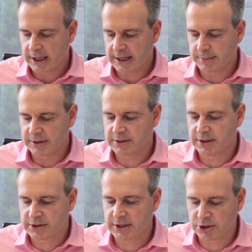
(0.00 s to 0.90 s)
It's
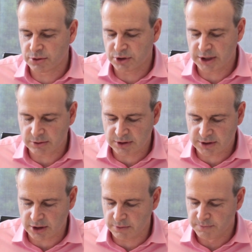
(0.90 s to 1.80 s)
an essential shelter.
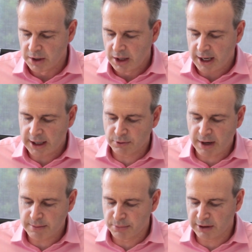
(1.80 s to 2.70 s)
So a
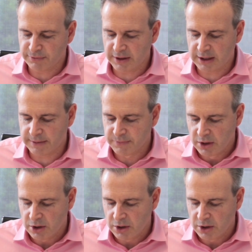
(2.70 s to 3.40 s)
great brief here.